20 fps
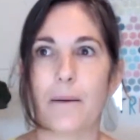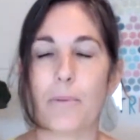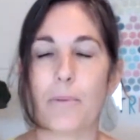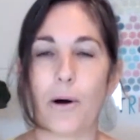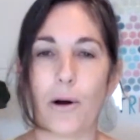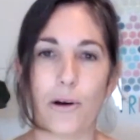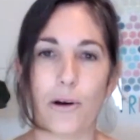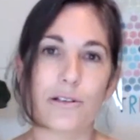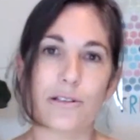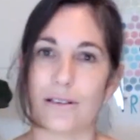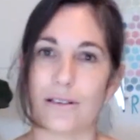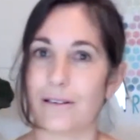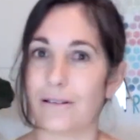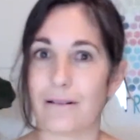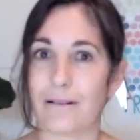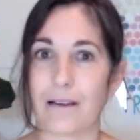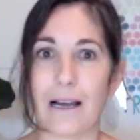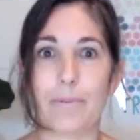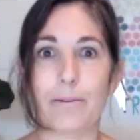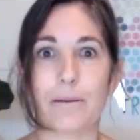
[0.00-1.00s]
potent
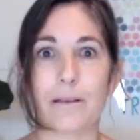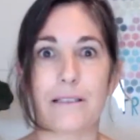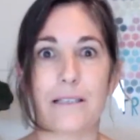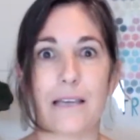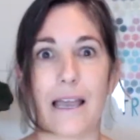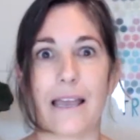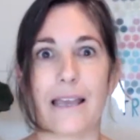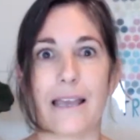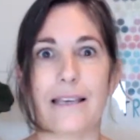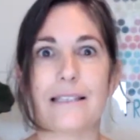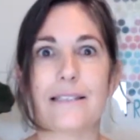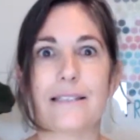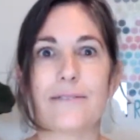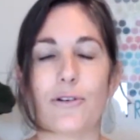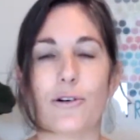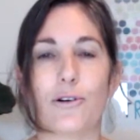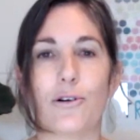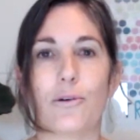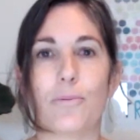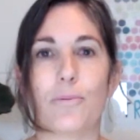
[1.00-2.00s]
couple of days
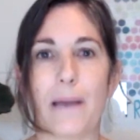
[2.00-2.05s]
for